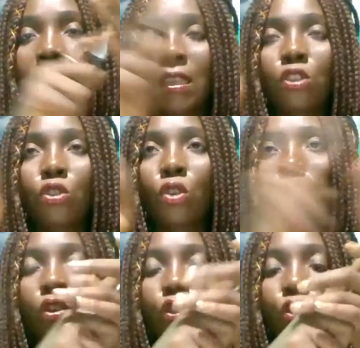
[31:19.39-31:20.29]

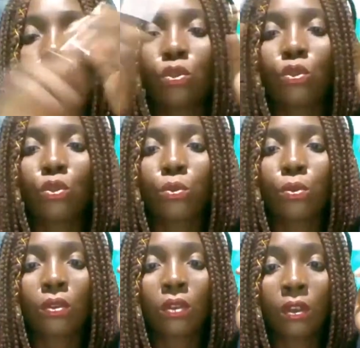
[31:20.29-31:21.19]
TikTok, YouTube,
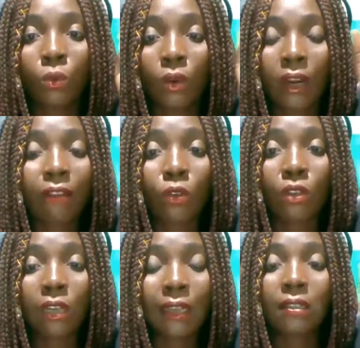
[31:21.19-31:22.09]
wherever,
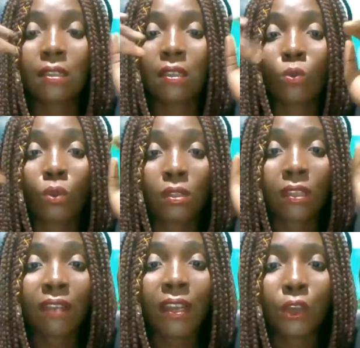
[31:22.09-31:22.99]
LinkedIn,
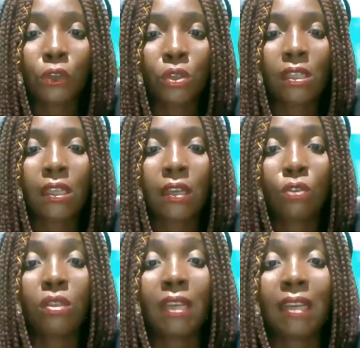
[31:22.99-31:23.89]
whatever you're doing there,
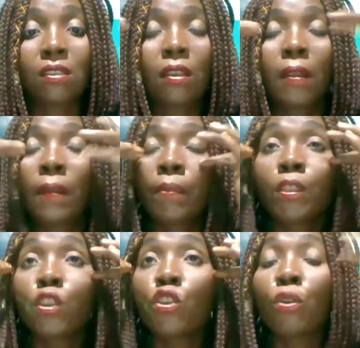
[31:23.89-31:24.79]
know that
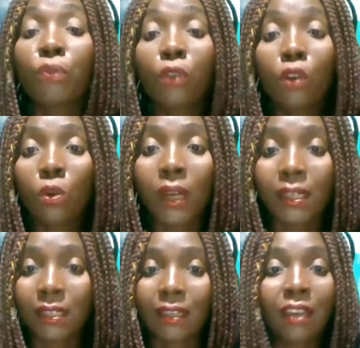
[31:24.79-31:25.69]
your
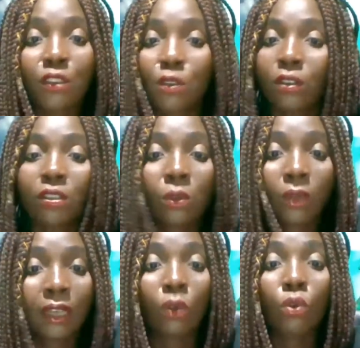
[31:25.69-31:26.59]
followers, you are not the
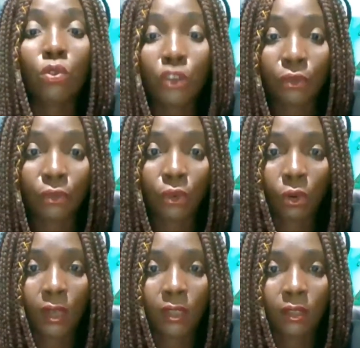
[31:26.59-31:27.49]
one that own your
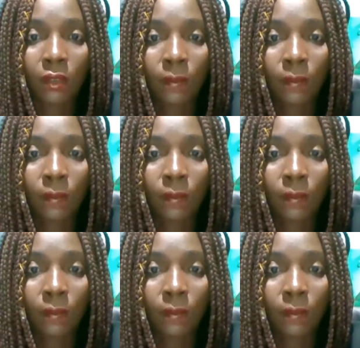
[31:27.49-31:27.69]
followers.